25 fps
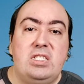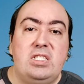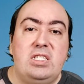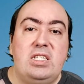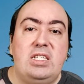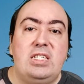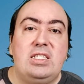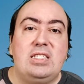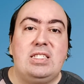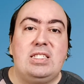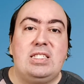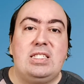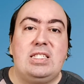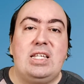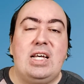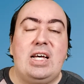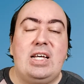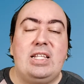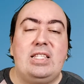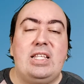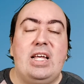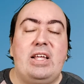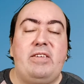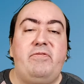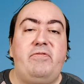is that
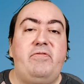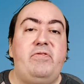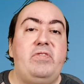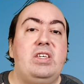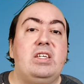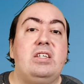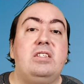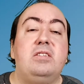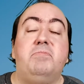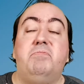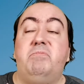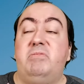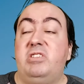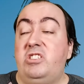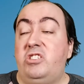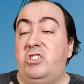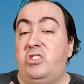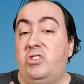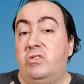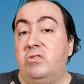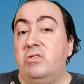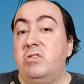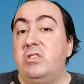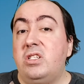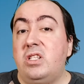that field
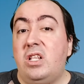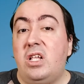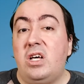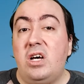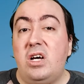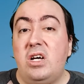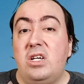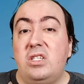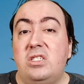matured a lot.